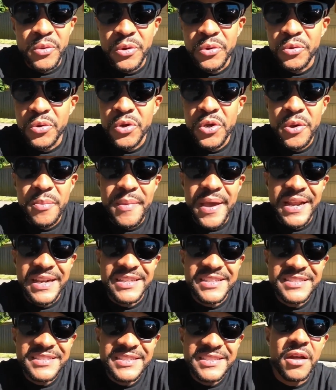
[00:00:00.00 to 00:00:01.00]
will
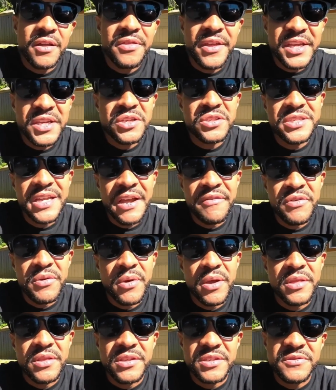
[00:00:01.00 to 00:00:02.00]
commence. Thank you to
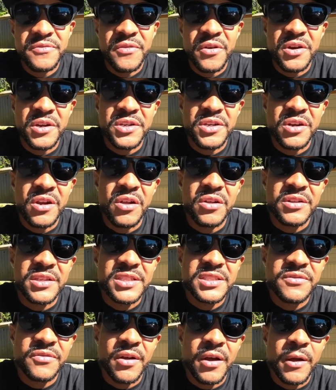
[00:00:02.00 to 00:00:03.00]
everyone that's followed along
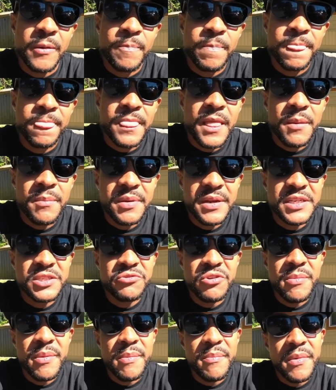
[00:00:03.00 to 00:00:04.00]
this far. Please
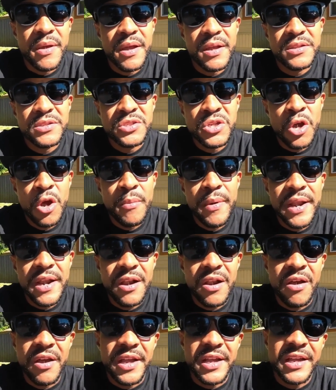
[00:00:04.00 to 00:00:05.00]
remember to comment,
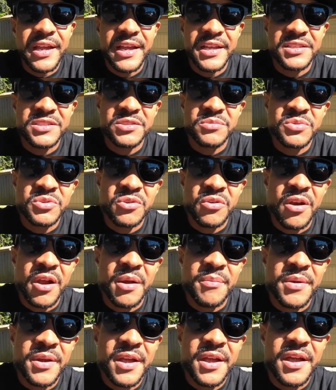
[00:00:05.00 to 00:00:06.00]
like and
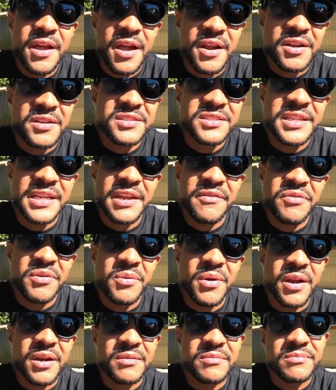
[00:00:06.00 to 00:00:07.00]
subscribe and I'll see
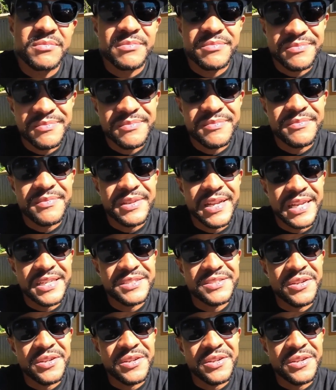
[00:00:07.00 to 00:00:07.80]
everyone next